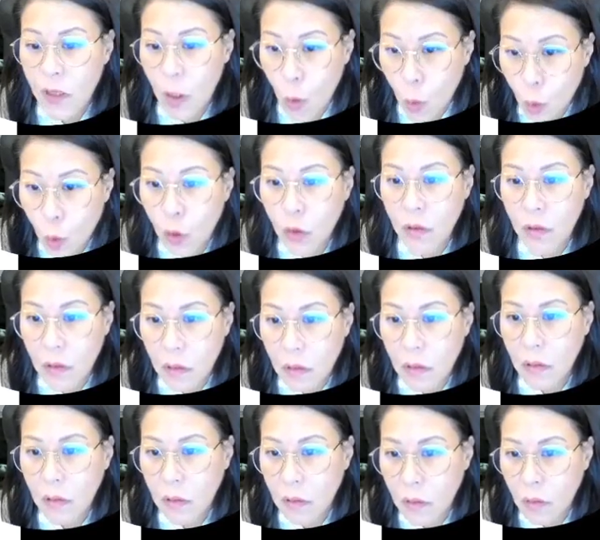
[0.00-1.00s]
are wood
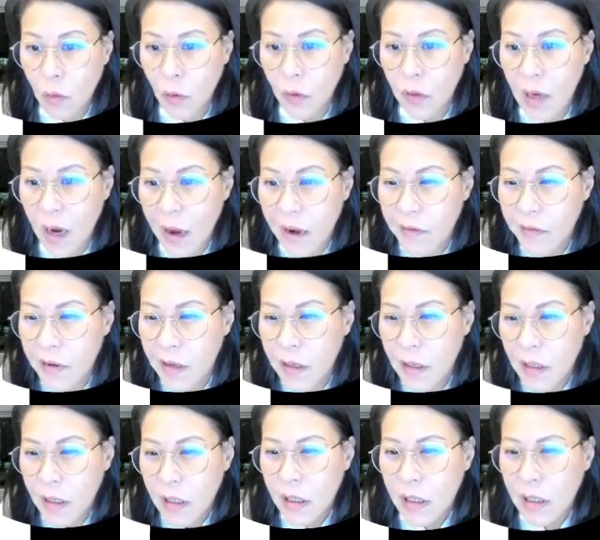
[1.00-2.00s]
good Irene
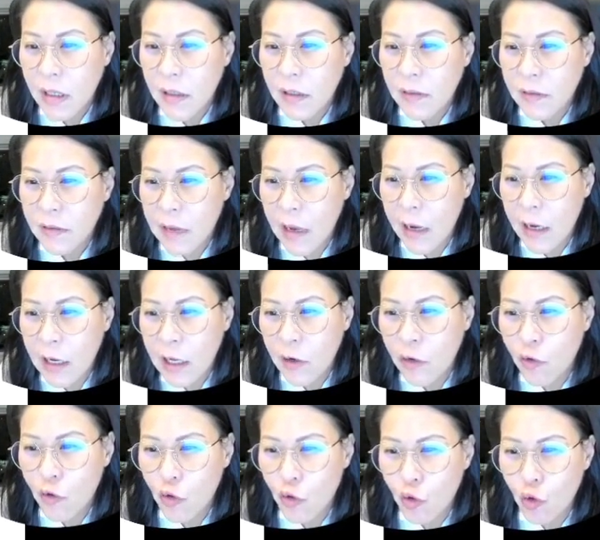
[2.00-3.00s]
selling
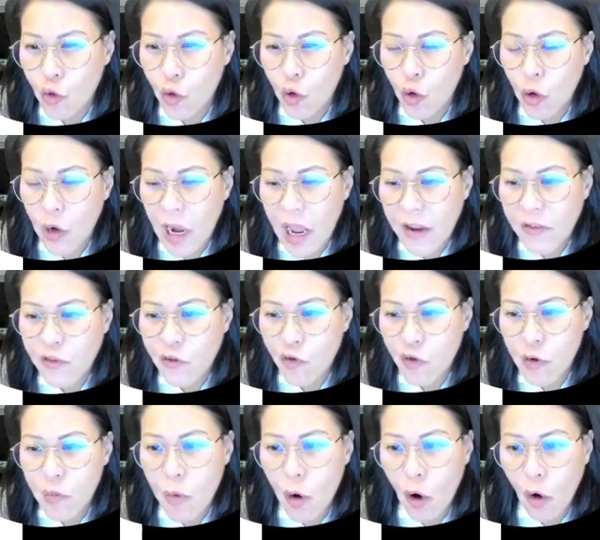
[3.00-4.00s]
through live
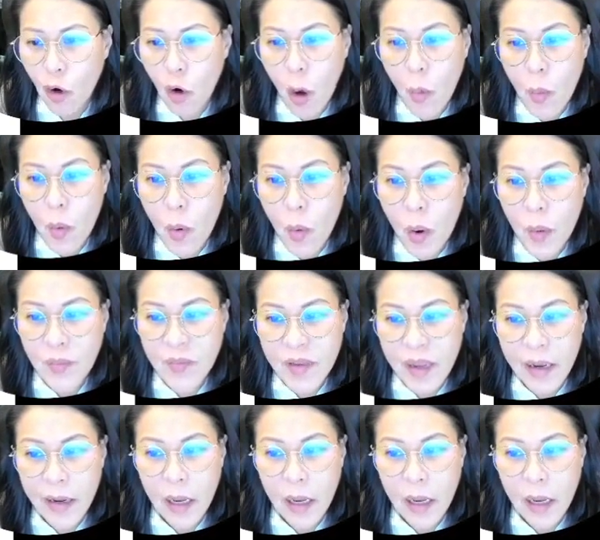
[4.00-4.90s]
stream or normal website